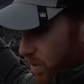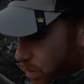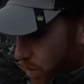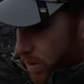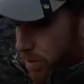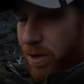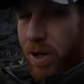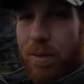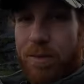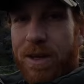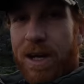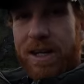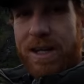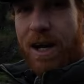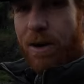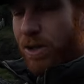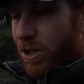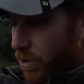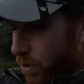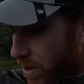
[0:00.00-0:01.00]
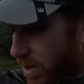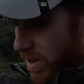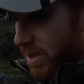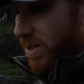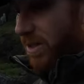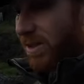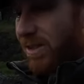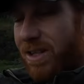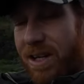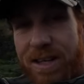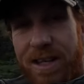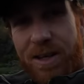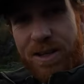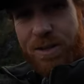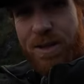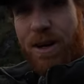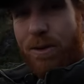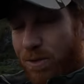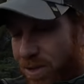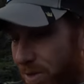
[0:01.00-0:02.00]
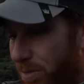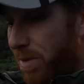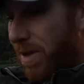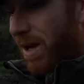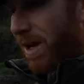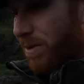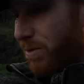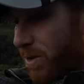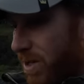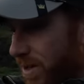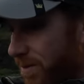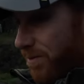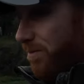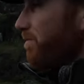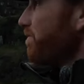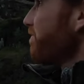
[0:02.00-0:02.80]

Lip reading: We'd be up there now enjoying the sunset. That was the plan, right?